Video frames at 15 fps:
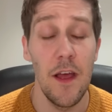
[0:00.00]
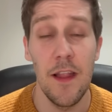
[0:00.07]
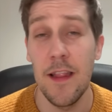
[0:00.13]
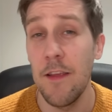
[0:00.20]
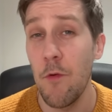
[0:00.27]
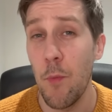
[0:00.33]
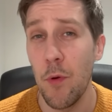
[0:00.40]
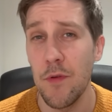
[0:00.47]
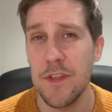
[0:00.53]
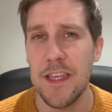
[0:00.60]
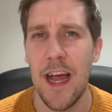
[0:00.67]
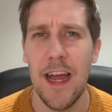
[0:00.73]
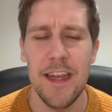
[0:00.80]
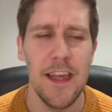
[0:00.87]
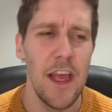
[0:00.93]
Liverpool
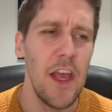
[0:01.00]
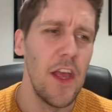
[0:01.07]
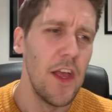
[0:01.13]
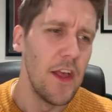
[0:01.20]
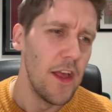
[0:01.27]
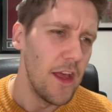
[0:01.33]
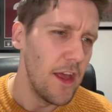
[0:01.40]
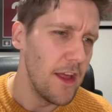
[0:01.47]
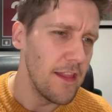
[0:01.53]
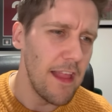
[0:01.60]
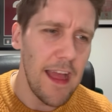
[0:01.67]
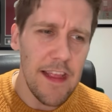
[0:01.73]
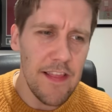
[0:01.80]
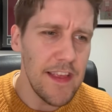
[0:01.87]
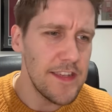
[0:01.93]
side
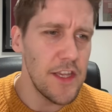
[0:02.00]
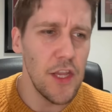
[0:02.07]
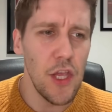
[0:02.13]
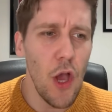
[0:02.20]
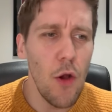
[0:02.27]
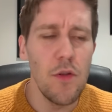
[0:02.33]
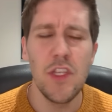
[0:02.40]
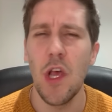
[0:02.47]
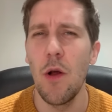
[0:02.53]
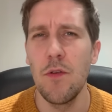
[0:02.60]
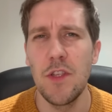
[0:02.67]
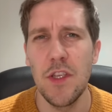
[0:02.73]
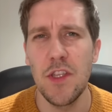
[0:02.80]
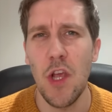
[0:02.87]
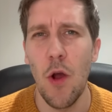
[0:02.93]
like this and go
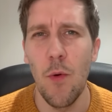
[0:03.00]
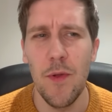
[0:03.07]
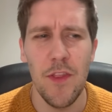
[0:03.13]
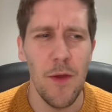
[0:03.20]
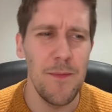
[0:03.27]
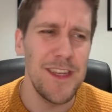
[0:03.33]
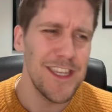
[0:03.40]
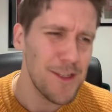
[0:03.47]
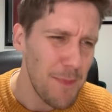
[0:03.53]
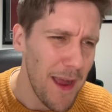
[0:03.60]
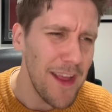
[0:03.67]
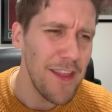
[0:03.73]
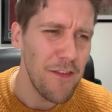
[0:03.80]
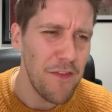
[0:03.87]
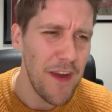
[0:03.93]
toe-to-toe with them,
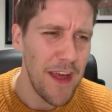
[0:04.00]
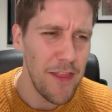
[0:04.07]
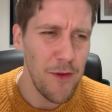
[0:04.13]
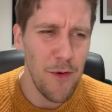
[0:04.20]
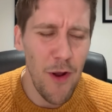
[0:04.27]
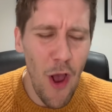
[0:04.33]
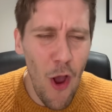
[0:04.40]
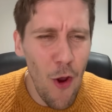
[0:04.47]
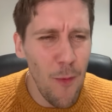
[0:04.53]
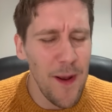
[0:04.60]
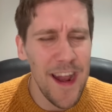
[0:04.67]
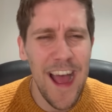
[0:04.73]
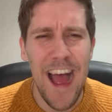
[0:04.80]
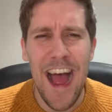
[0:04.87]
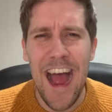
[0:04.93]
despite the fact they were home.
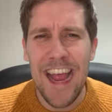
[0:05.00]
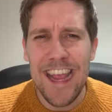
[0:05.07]
And I